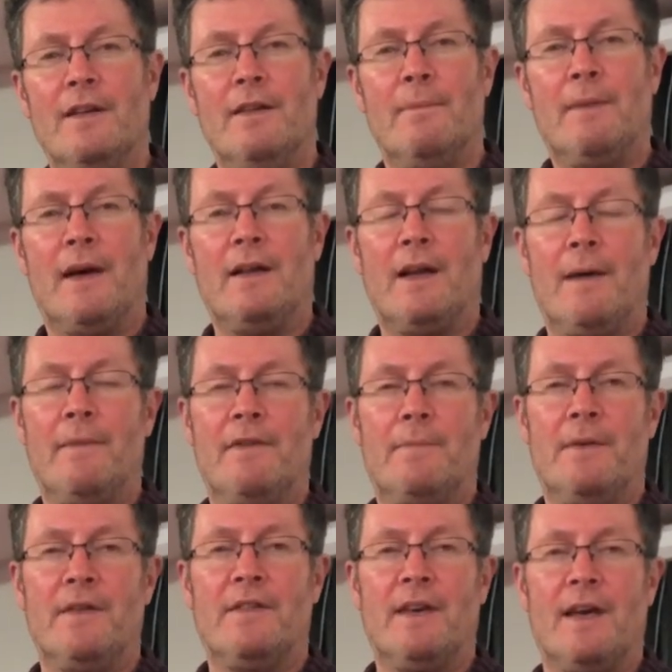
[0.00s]
you might like me to
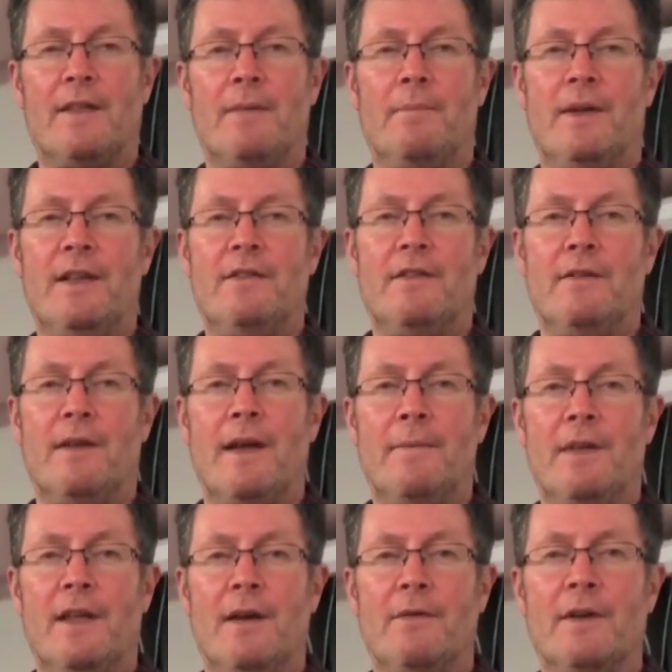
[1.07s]
put together, please do let
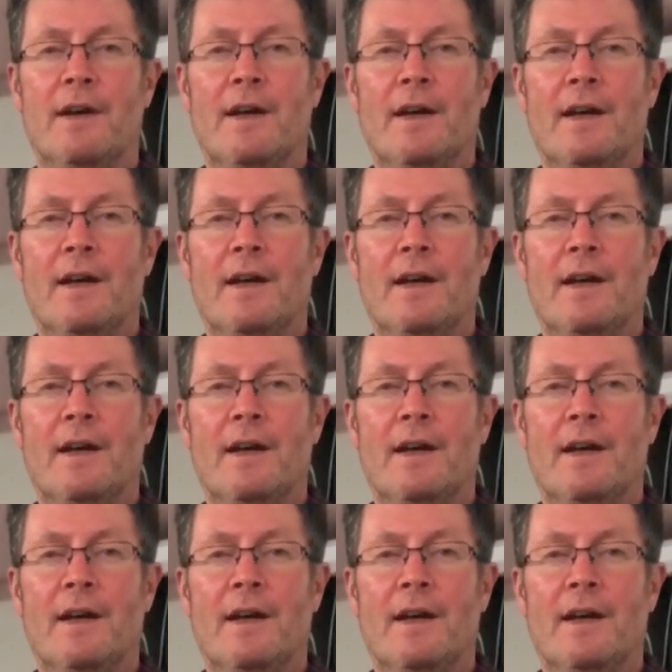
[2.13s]
me know.